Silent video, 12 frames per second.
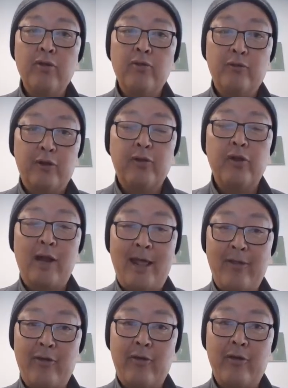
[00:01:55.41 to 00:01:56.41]
through the
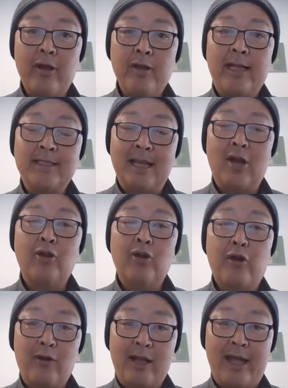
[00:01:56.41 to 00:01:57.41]
lender the seller
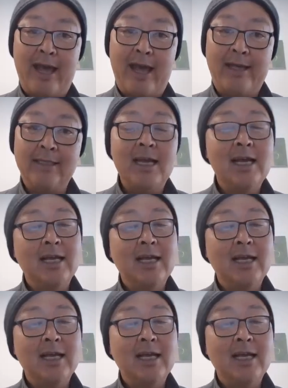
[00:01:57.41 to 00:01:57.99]
currently has